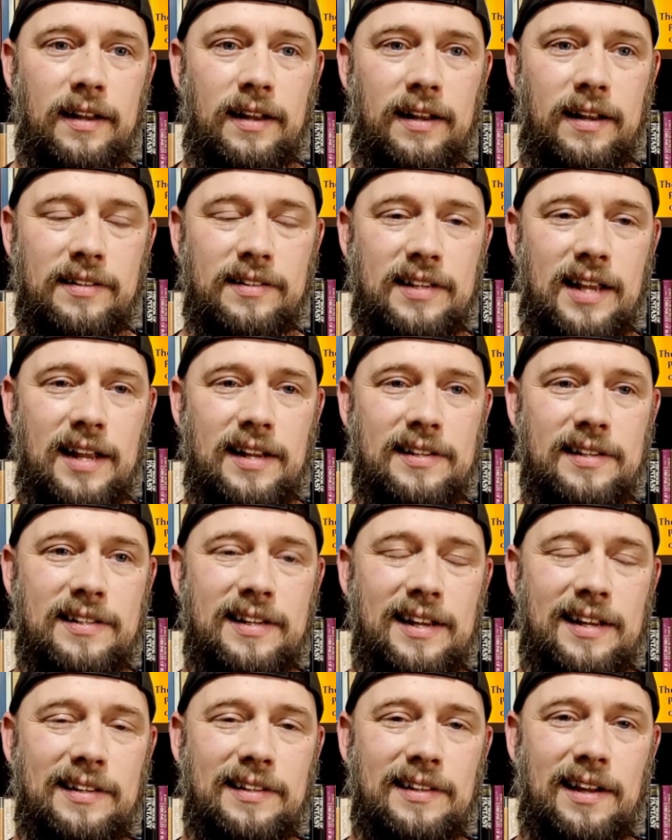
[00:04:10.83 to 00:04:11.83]
it says
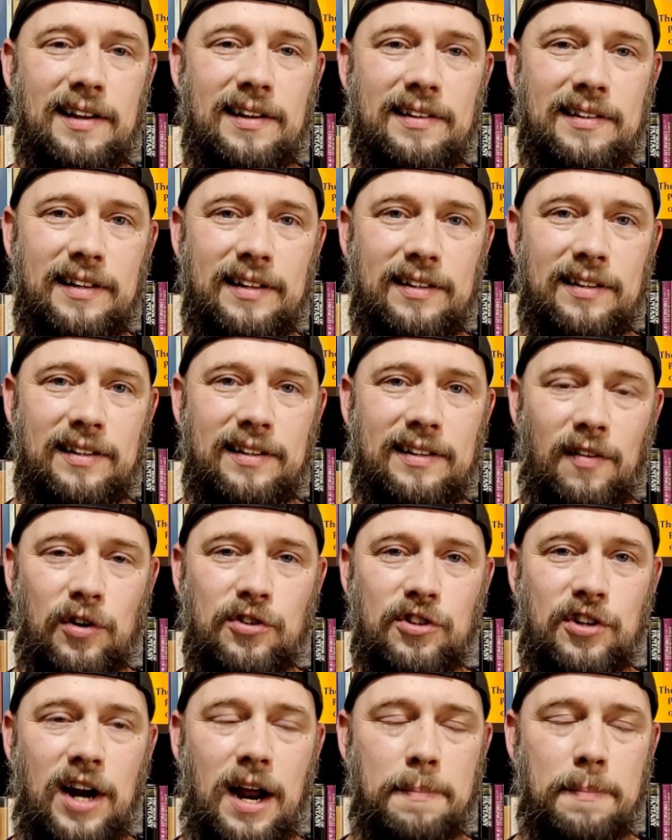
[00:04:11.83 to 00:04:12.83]
in the
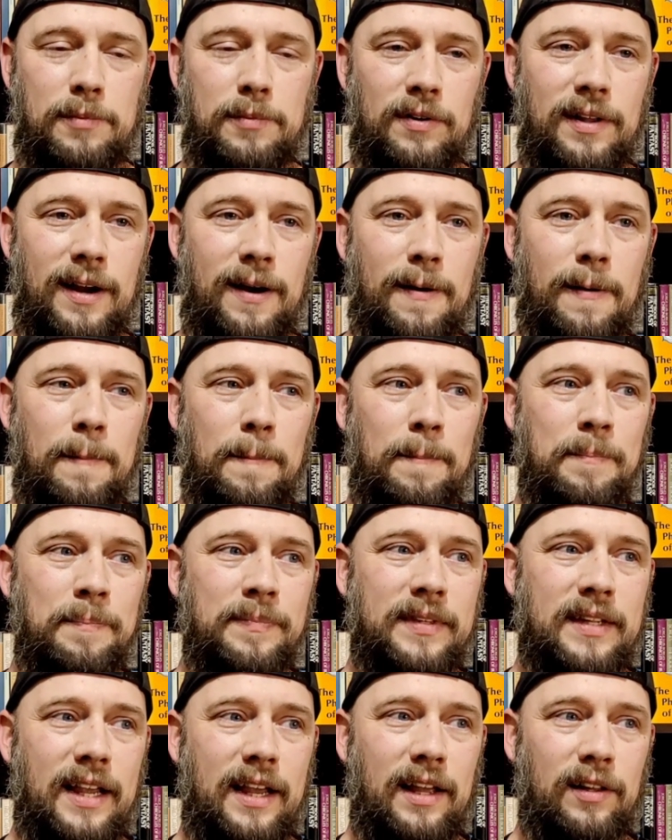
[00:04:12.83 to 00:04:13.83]
first chapter there,
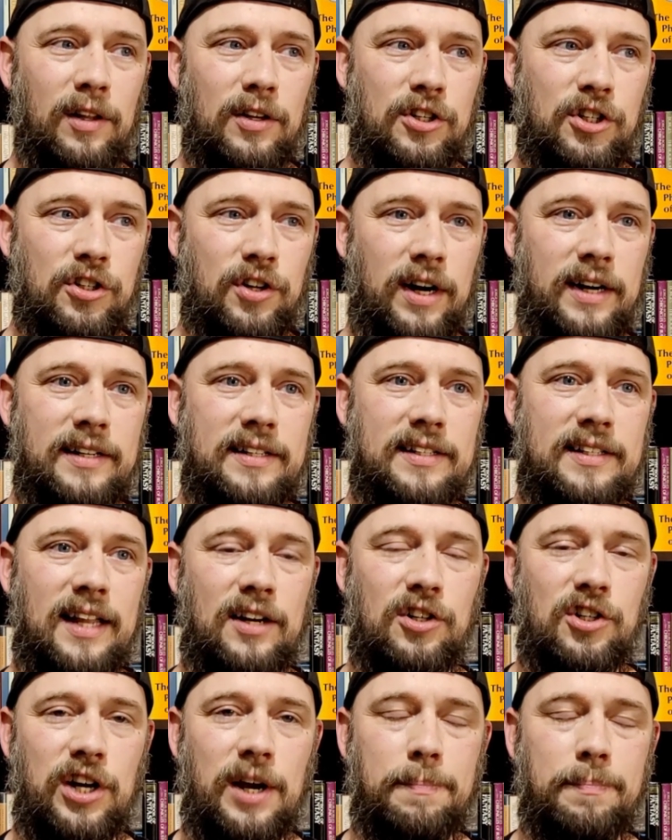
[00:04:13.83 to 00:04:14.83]
illustrates
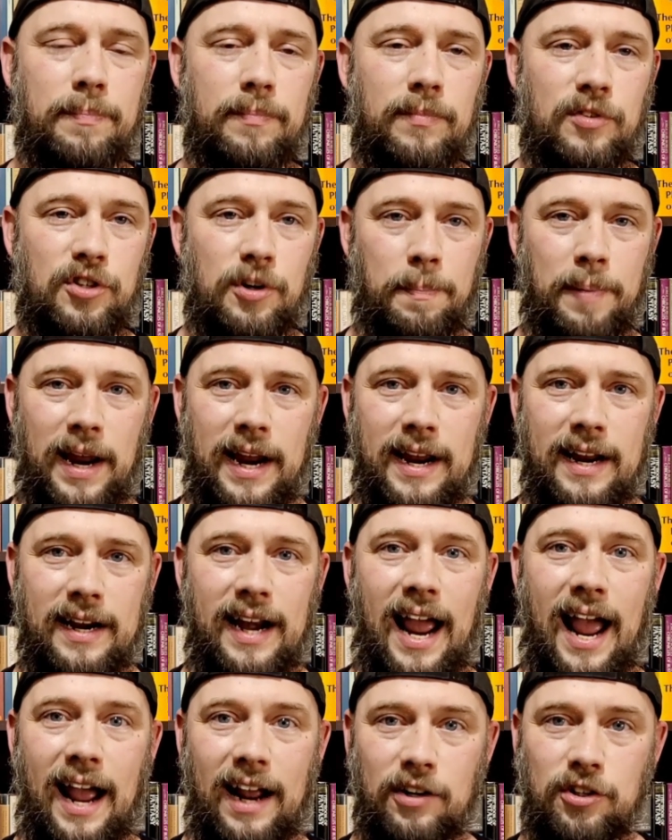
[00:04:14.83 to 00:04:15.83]
that
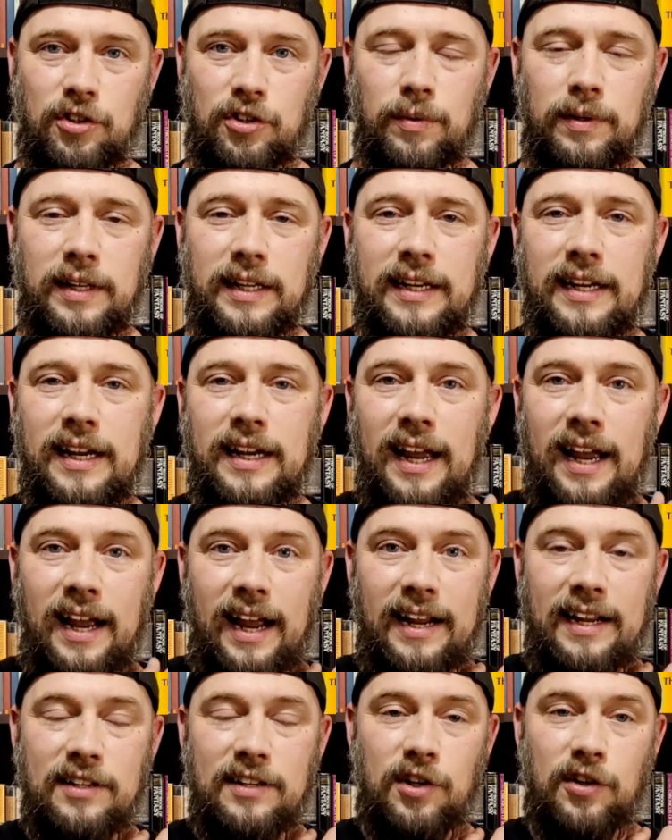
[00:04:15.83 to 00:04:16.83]
Japan actually
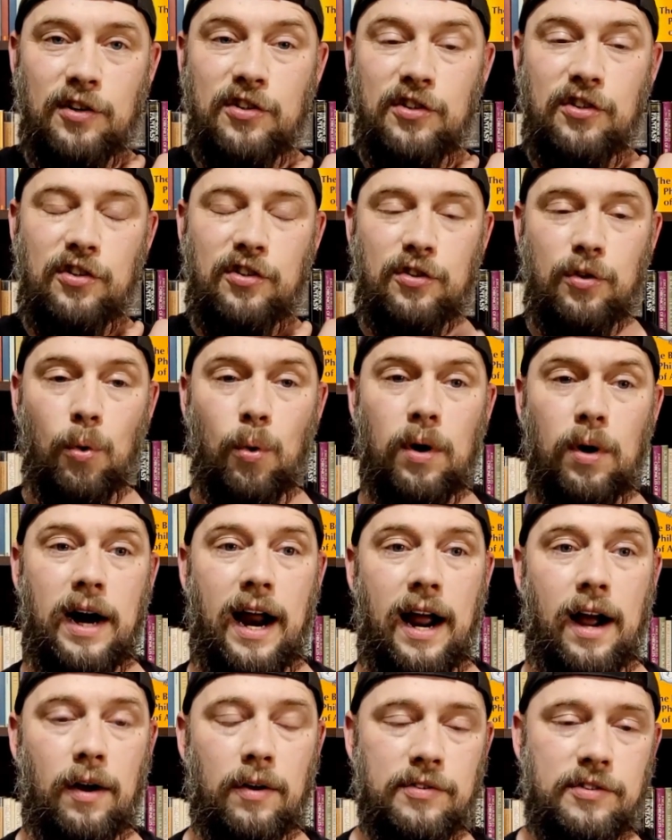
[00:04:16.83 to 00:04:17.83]
is a
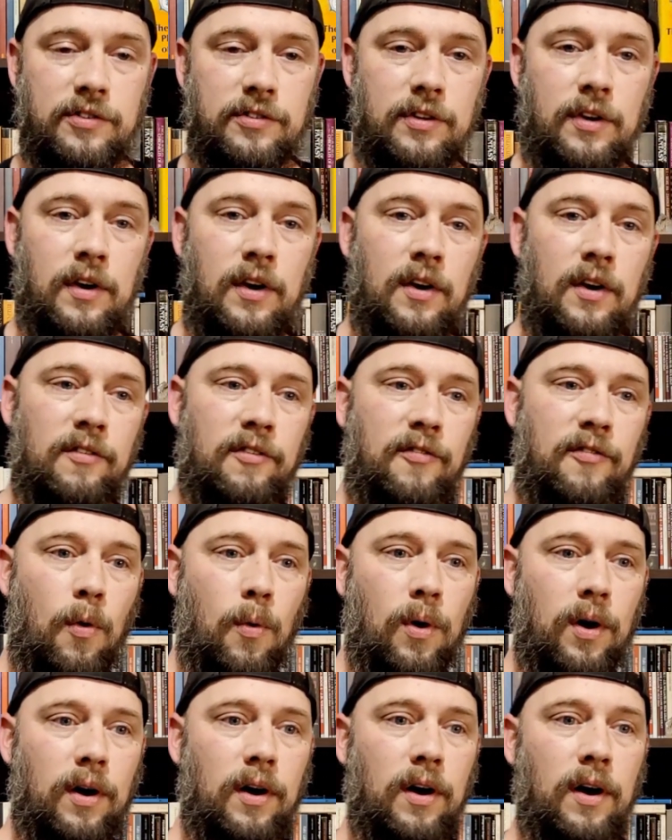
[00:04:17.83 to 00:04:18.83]
storehouse
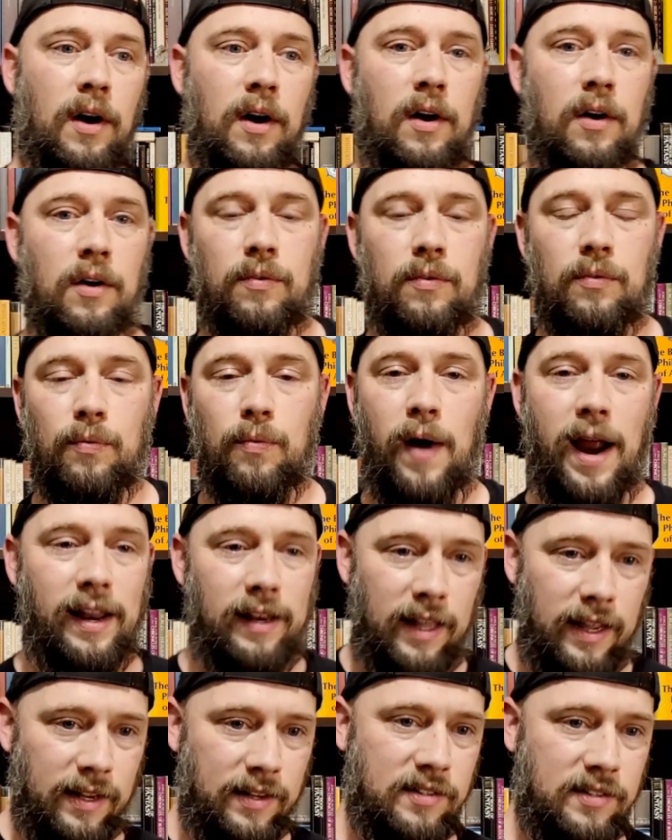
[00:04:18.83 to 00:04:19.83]
for
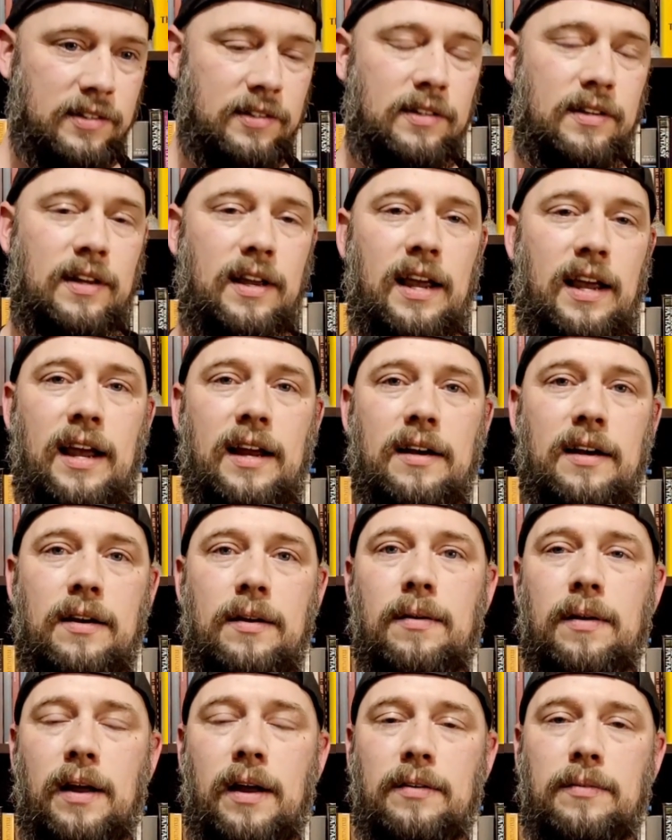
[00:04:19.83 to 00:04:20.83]
relics
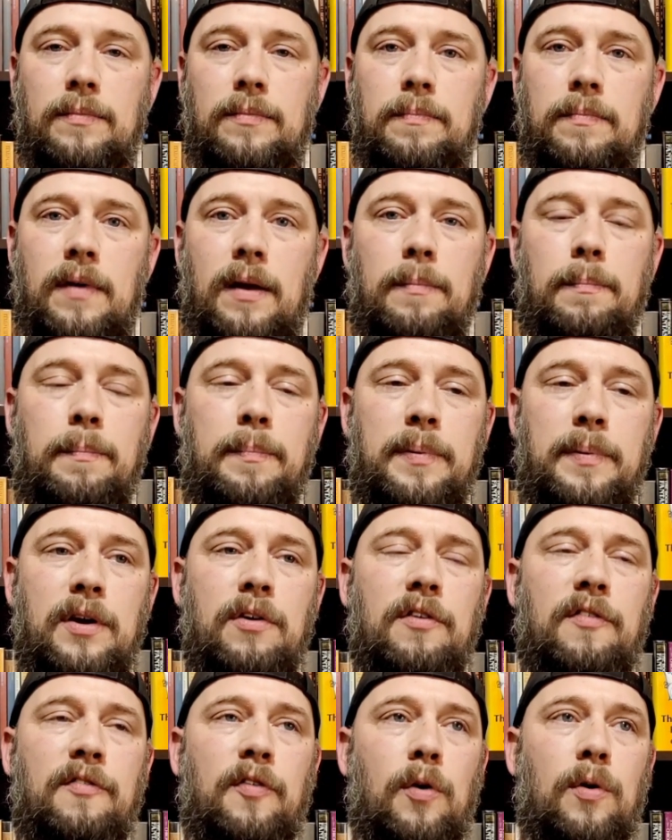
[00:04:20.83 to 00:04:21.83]
and
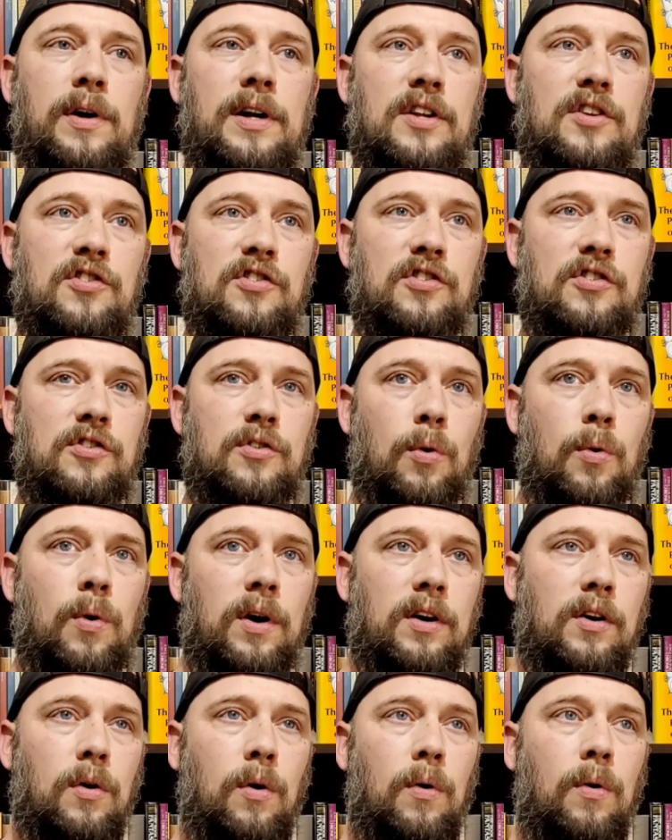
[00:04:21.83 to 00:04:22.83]
beautiful
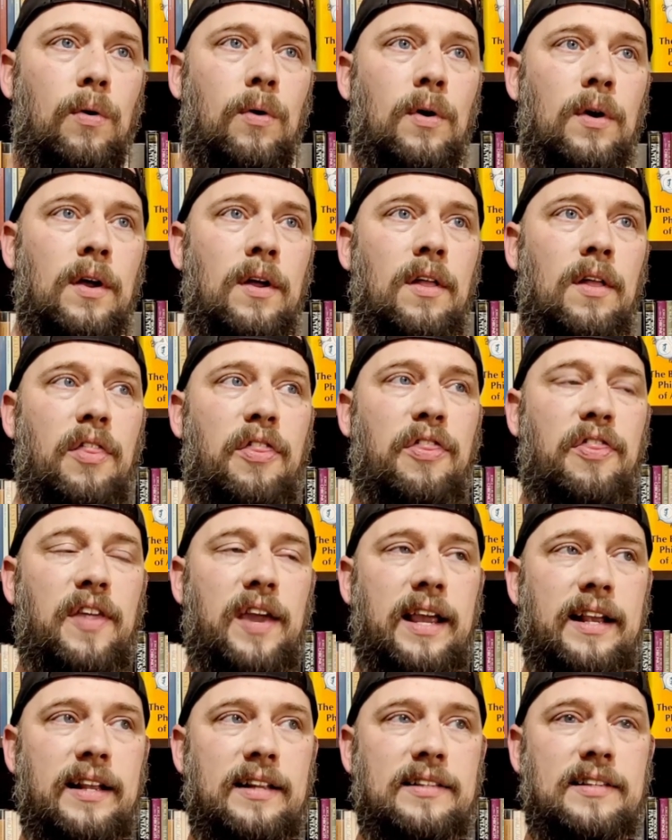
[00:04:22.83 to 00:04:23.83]
historical
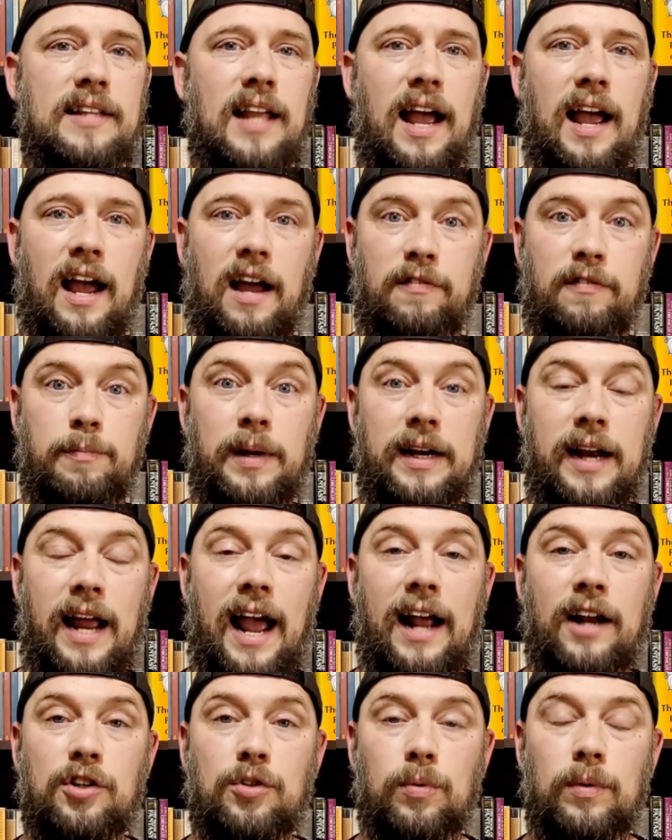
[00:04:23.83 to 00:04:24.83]
things that have been
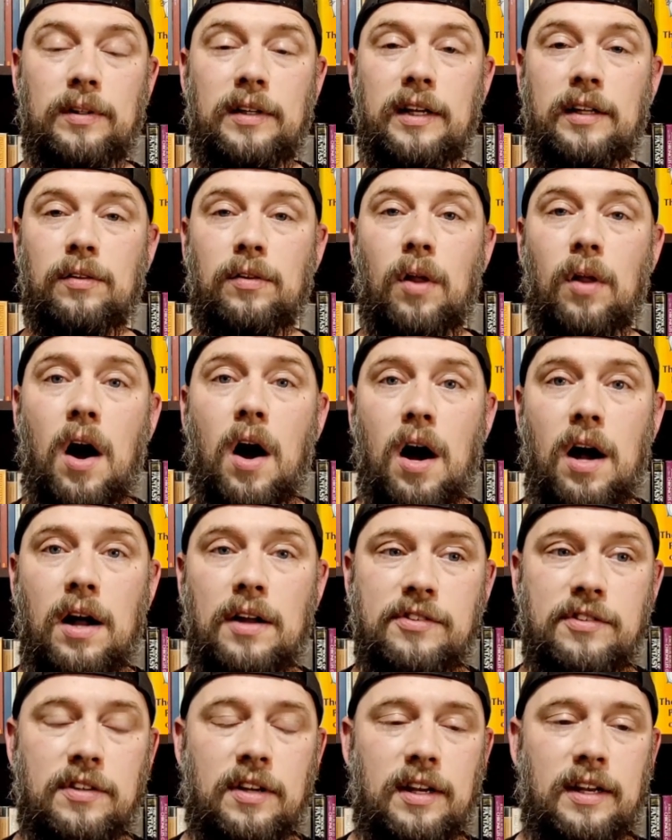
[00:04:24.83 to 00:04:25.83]
actually
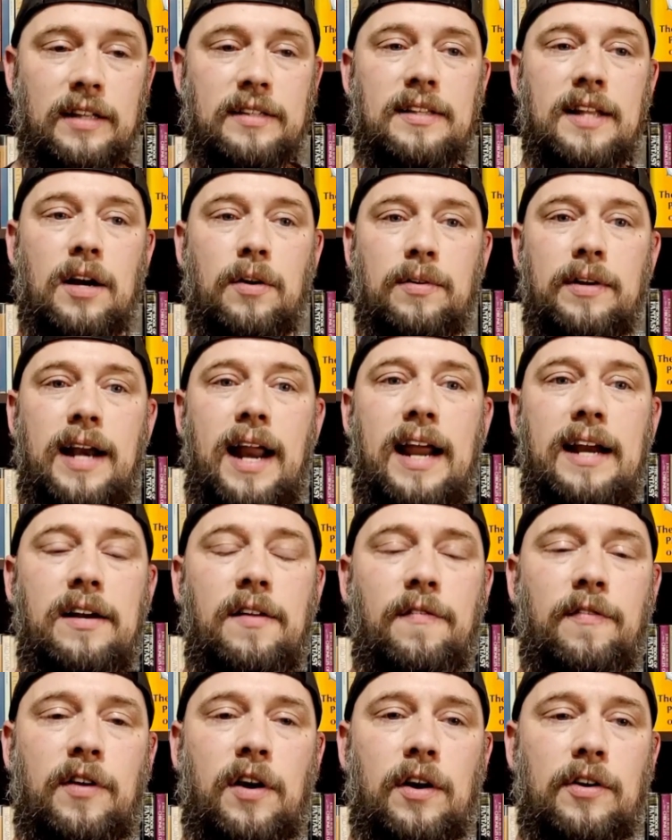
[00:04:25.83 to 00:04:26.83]
lost in their
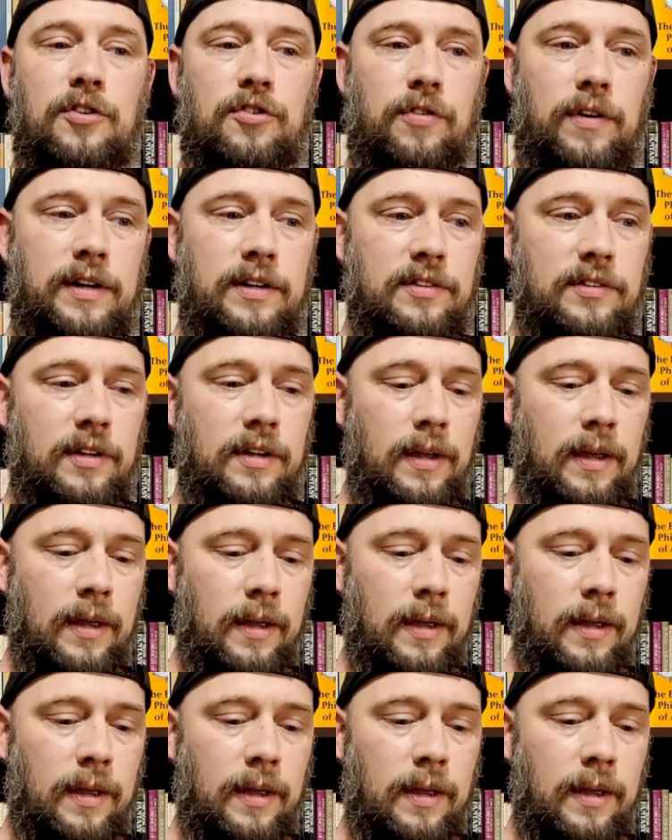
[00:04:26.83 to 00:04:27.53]
native countries.